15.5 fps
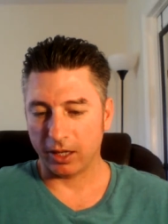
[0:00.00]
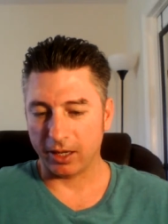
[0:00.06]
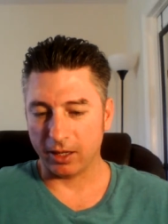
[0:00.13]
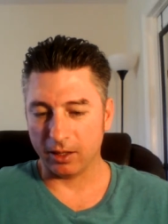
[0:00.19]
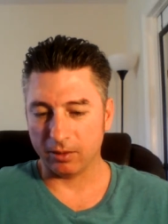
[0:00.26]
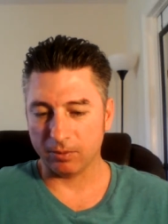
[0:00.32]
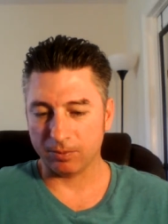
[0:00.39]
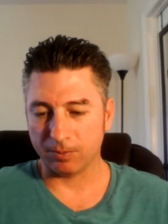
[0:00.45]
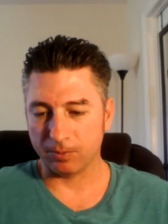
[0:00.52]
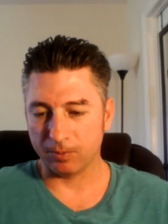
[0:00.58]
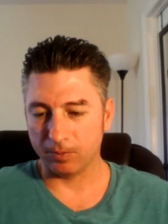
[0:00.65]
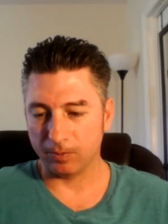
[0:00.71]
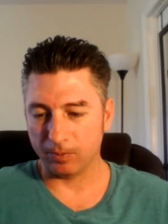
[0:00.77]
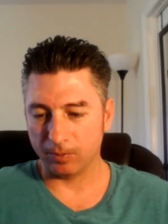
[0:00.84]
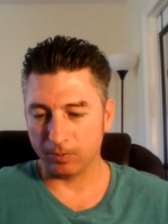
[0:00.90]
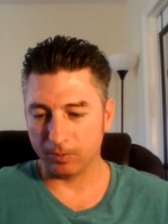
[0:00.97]
and
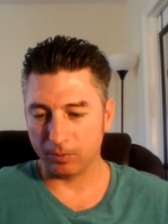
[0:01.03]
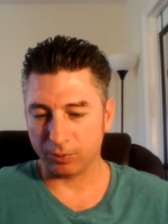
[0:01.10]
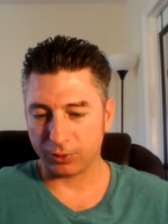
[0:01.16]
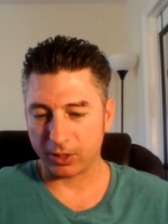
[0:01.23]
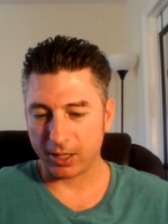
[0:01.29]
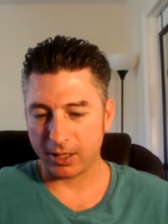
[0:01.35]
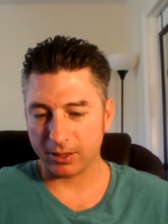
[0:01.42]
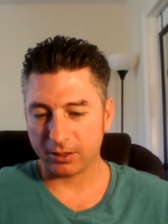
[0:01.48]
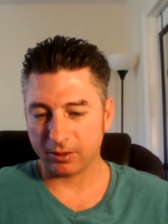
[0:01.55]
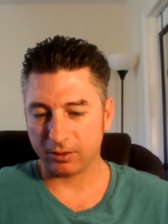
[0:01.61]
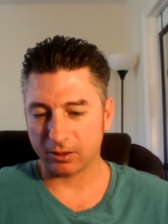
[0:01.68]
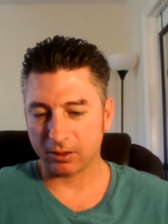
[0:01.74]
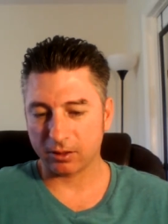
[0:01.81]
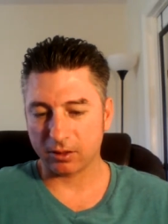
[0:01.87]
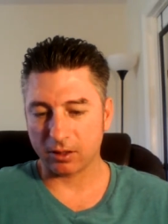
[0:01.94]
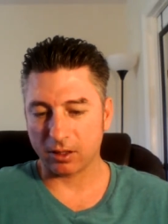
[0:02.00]

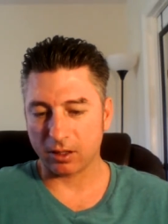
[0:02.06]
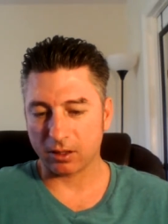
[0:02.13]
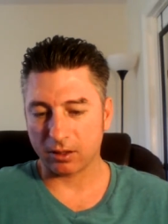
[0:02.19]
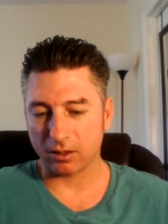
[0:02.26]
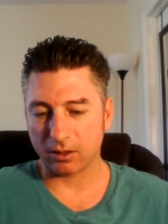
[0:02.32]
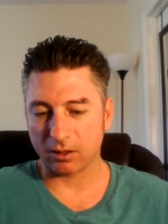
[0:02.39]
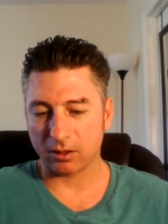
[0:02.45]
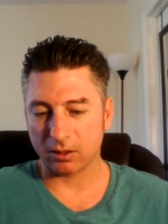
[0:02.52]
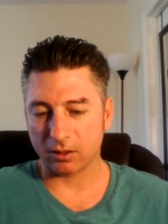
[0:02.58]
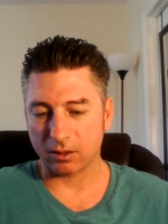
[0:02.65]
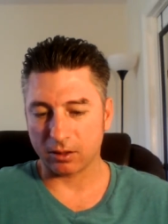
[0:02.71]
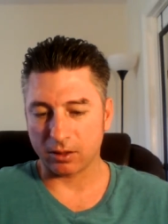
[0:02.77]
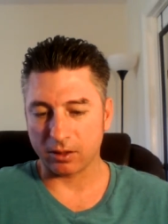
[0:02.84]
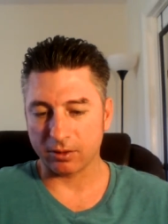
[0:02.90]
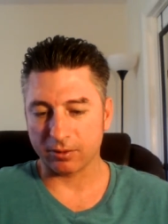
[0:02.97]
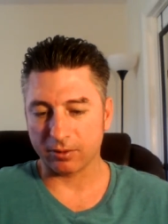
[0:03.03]
press
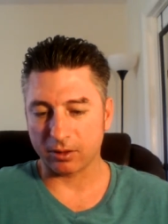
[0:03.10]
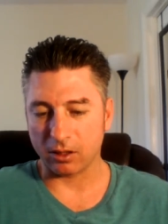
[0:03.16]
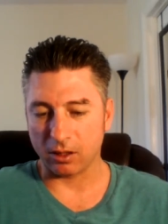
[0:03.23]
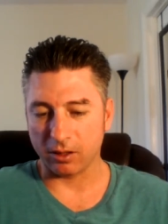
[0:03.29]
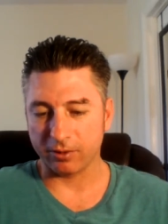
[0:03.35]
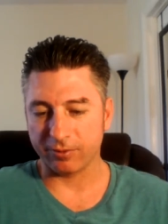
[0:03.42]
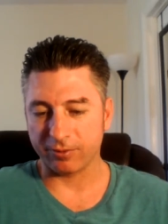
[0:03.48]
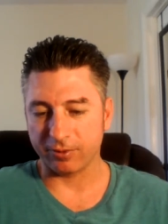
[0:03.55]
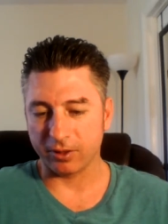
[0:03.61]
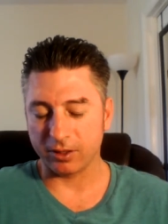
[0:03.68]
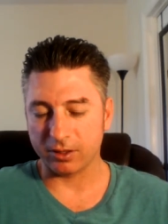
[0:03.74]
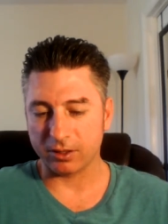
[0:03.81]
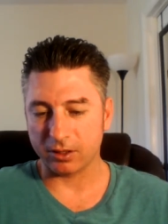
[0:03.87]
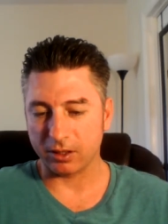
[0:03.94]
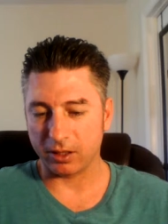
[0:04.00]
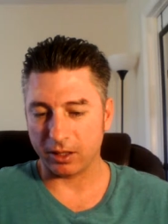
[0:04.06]

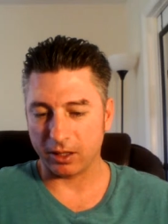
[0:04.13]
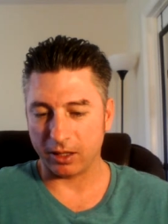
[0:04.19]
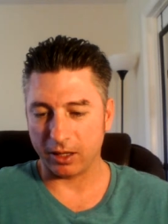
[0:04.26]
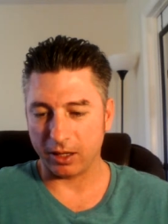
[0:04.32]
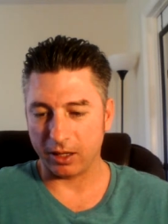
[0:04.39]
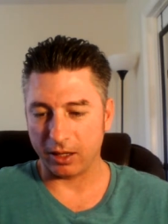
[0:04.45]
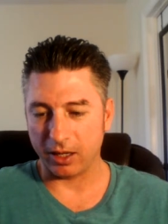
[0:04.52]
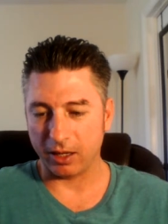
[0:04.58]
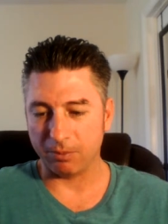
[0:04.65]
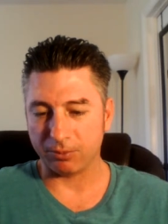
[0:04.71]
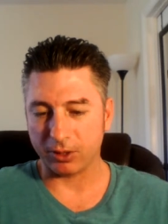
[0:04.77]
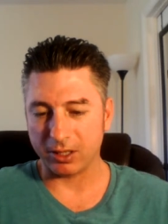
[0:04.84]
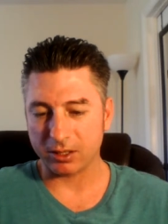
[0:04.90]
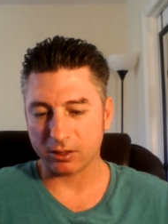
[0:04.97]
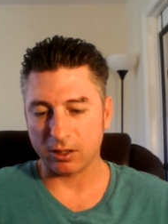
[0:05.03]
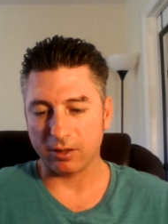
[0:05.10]
conference, a
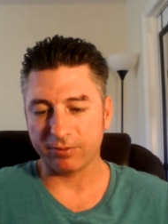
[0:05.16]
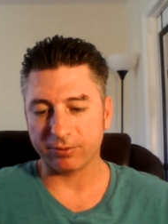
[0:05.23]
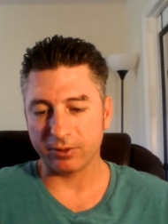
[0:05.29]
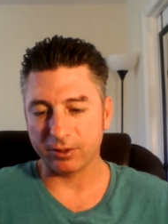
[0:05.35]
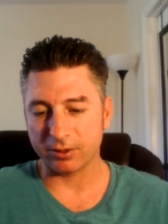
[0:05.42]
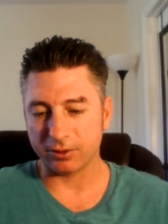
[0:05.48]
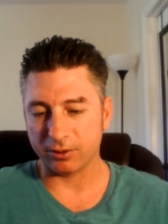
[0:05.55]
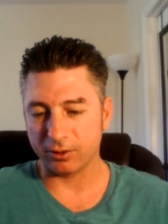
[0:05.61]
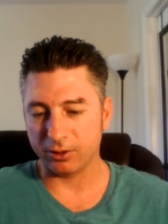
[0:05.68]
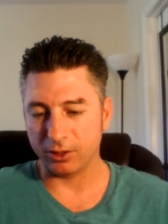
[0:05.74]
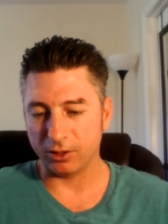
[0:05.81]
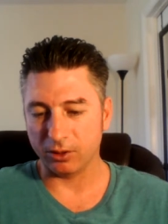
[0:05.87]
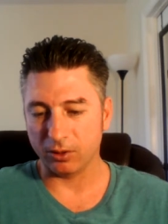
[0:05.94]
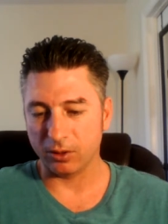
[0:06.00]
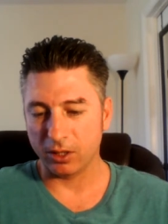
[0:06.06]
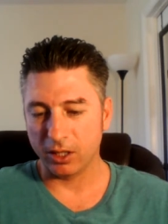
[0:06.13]
press conference or
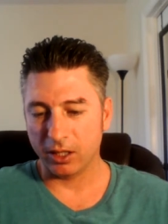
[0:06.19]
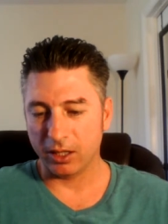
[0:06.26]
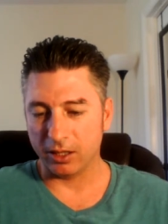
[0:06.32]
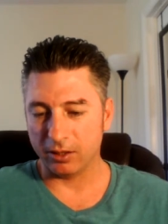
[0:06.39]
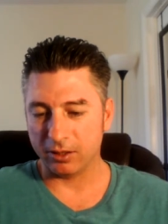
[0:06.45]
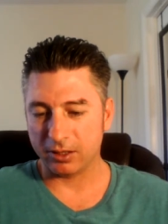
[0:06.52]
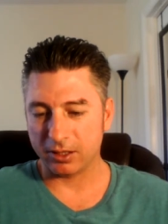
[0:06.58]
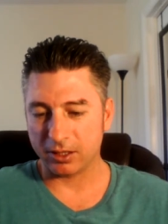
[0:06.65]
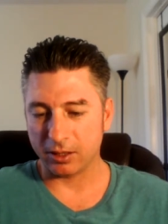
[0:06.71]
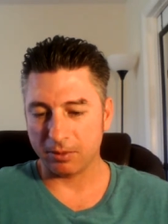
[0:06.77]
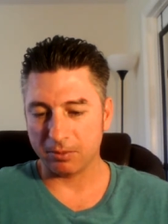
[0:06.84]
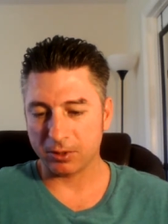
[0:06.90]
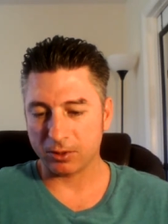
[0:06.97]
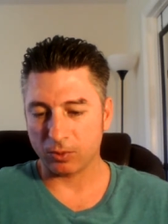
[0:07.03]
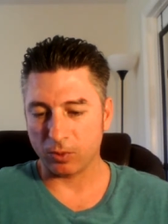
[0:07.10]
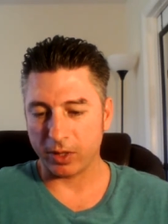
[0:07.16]
two, and
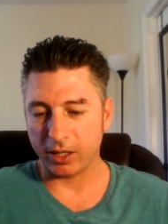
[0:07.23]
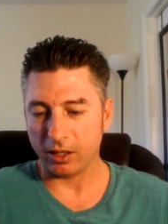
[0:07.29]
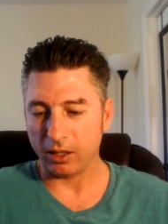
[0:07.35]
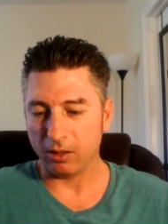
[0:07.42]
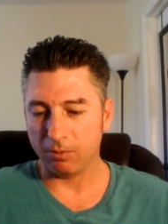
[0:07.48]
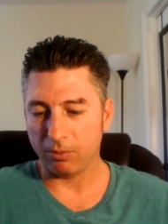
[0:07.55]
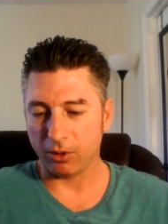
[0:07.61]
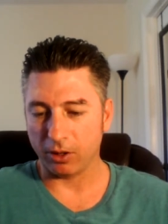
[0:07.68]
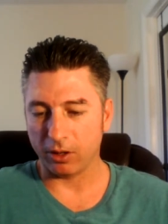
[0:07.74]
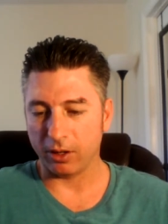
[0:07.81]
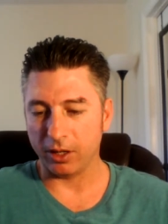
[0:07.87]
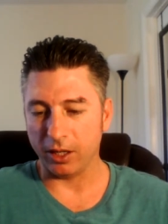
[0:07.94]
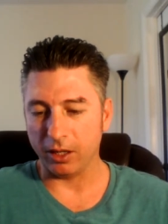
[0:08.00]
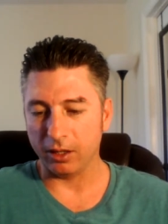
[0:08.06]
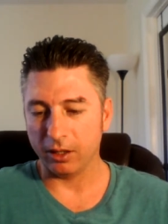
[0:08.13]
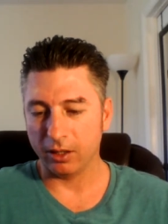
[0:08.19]
some swanky
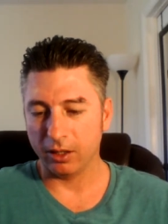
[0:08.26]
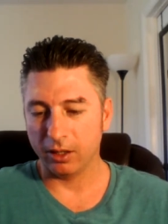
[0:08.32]
party